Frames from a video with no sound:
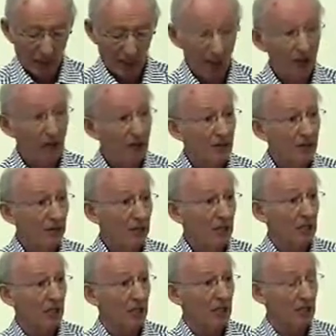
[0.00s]
and I think
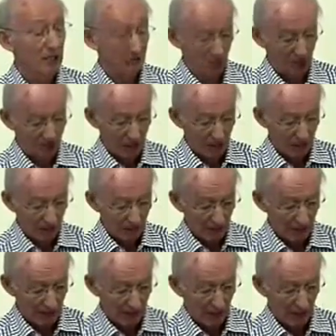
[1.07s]
is a key concept
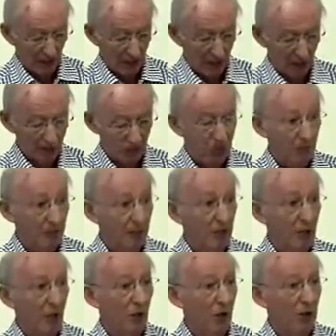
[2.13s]
in considering
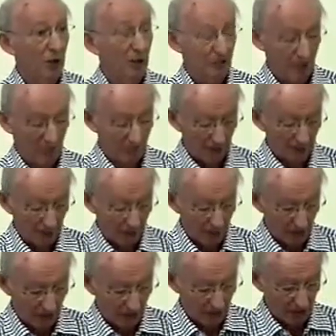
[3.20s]
God and its
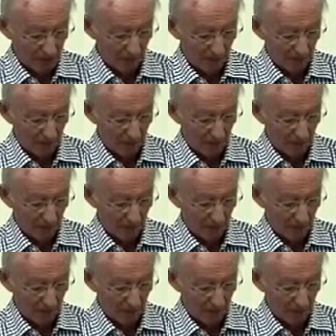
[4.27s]
implications.